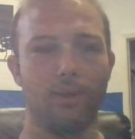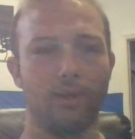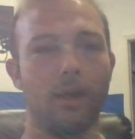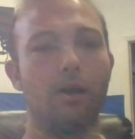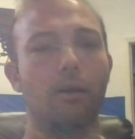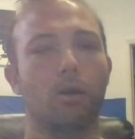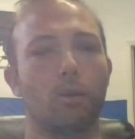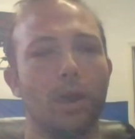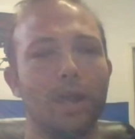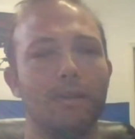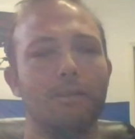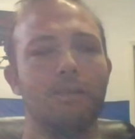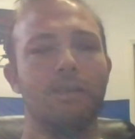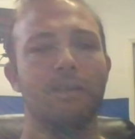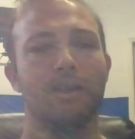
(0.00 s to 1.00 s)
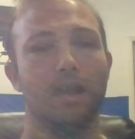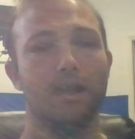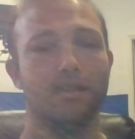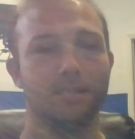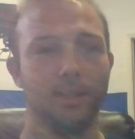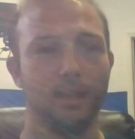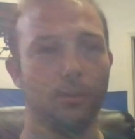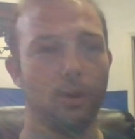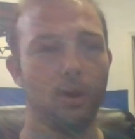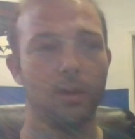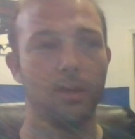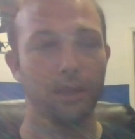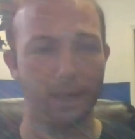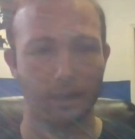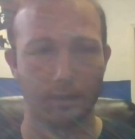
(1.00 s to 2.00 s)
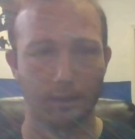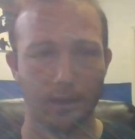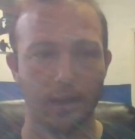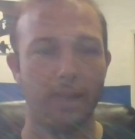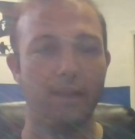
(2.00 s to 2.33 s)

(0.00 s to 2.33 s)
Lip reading: dollar went and see what can get cut.